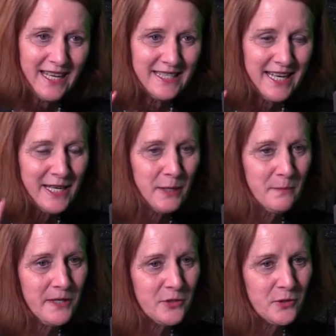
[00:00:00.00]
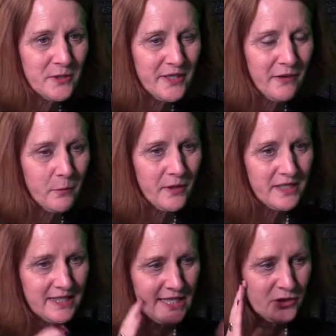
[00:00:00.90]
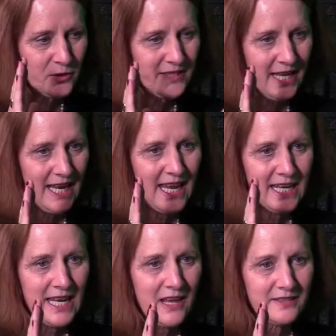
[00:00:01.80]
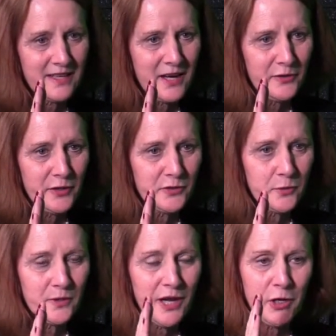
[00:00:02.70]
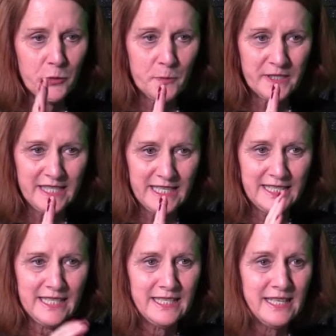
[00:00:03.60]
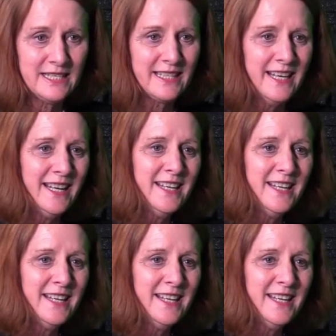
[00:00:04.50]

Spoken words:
taking pictures of where the teachers had hanging outside of their door 100% attendance.